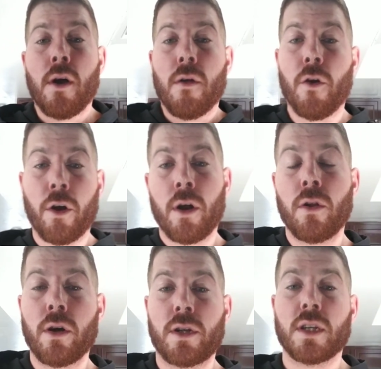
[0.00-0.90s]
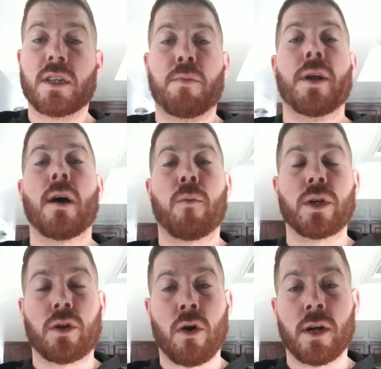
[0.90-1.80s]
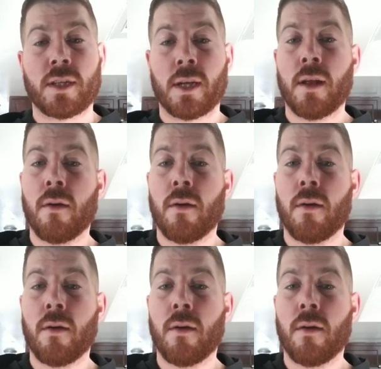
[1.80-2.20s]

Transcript: They're going to look to speed up Wisconsin.